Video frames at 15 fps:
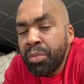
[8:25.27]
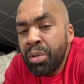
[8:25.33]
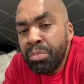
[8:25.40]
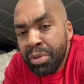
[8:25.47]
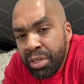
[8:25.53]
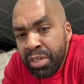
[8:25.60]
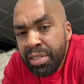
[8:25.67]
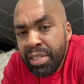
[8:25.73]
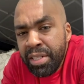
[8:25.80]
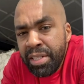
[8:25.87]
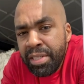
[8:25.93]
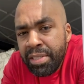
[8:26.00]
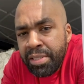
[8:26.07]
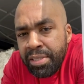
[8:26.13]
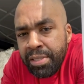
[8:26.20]
Because it
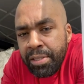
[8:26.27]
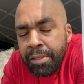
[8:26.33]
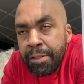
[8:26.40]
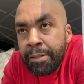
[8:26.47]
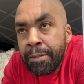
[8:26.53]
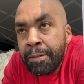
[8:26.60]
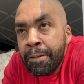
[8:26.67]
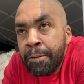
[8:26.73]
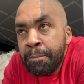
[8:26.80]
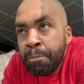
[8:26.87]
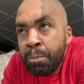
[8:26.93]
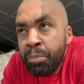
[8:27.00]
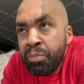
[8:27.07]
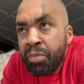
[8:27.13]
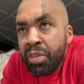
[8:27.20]
is.
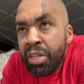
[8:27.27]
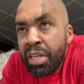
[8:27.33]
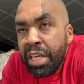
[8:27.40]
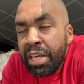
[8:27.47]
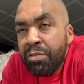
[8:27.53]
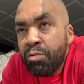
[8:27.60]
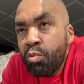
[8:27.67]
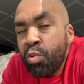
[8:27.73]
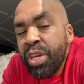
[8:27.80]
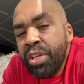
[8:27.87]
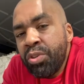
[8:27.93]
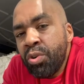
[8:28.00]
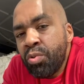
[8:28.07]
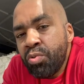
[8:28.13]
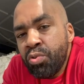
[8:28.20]
If we
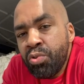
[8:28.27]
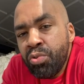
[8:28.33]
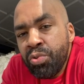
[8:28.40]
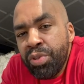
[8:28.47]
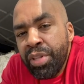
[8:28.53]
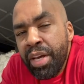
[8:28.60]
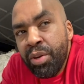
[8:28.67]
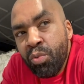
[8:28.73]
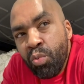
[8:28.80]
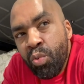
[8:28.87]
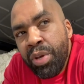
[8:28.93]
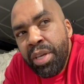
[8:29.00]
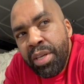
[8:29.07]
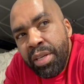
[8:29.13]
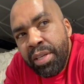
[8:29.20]
don't do that,
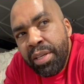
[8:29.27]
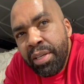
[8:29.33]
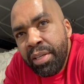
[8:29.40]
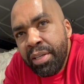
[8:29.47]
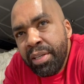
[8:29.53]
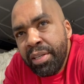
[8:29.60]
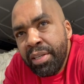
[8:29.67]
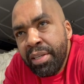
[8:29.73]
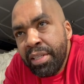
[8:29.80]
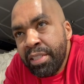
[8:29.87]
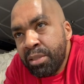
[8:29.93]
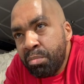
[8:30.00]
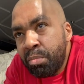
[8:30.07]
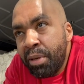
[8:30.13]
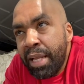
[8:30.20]
we
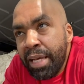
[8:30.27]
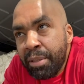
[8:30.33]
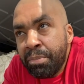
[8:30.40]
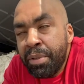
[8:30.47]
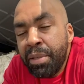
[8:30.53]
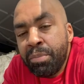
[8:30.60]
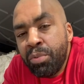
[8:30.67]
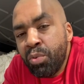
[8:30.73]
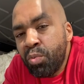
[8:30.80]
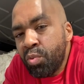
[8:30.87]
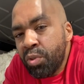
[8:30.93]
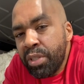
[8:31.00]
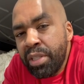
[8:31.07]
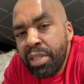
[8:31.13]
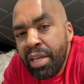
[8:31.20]
as black people
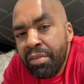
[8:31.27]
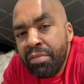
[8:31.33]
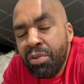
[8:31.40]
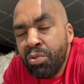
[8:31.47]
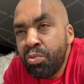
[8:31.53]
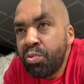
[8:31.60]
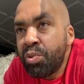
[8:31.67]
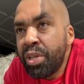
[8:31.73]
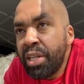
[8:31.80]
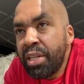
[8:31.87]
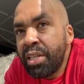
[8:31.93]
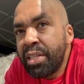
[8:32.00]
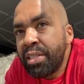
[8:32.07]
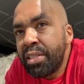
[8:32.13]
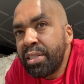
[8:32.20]
will never
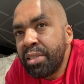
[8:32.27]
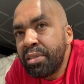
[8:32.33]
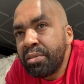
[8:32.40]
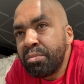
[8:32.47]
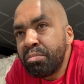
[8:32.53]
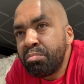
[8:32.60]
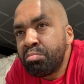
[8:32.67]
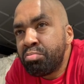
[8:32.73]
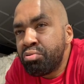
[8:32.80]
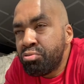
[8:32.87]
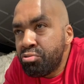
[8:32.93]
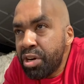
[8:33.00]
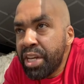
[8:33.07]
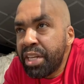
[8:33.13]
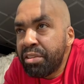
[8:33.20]
really
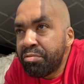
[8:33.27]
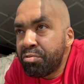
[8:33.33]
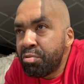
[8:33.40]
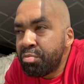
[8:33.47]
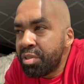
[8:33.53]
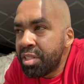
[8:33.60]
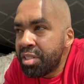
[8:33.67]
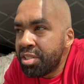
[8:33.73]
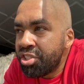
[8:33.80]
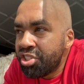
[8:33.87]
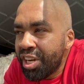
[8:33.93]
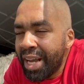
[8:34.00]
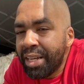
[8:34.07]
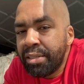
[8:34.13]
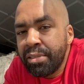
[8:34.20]
break from these
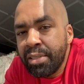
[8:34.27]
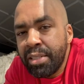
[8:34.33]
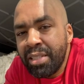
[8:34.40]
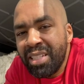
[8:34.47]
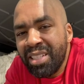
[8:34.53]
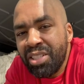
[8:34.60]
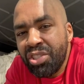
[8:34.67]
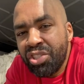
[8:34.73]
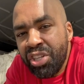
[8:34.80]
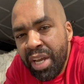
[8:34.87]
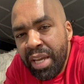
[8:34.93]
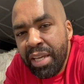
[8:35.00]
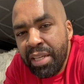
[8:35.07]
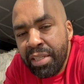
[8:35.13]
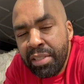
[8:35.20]
shackles and these
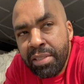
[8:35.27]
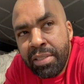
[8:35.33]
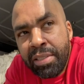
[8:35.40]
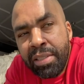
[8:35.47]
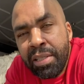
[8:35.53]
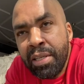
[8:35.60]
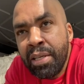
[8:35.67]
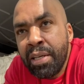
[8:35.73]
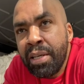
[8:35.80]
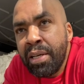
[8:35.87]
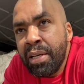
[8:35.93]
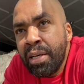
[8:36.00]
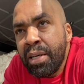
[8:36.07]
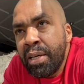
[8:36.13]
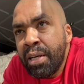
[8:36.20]
chains
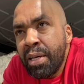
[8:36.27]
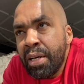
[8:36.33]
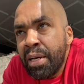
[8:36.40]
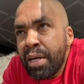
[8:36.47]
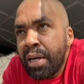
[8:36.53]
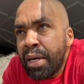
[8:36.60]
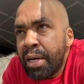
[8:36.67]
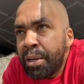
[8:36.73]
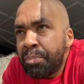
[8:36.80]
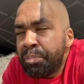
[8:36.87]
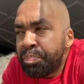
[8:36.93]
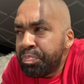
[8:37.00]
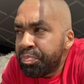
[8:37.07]
of,